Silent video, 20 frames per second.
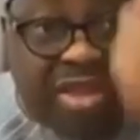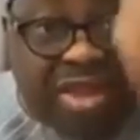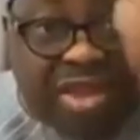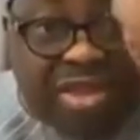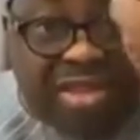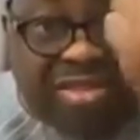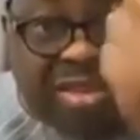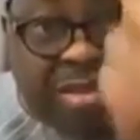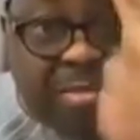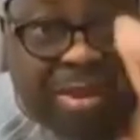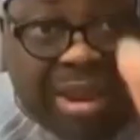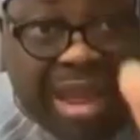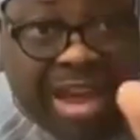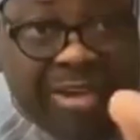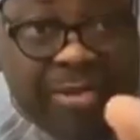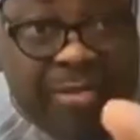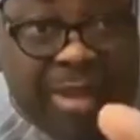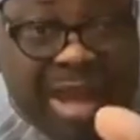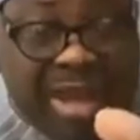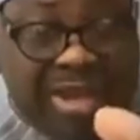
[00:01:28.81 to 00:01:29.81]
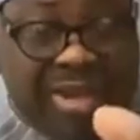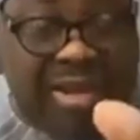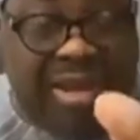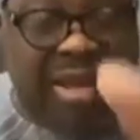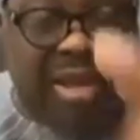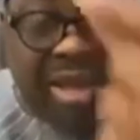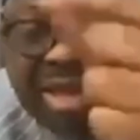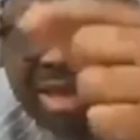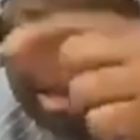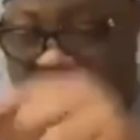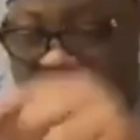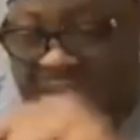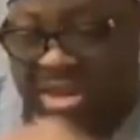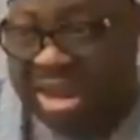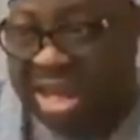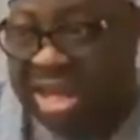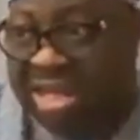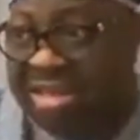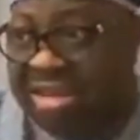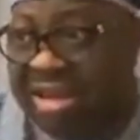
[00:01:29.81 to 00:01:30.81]
He's a black man in
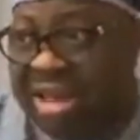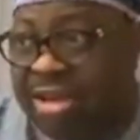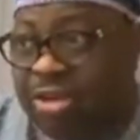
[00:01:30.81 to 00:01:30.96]
Nigeria.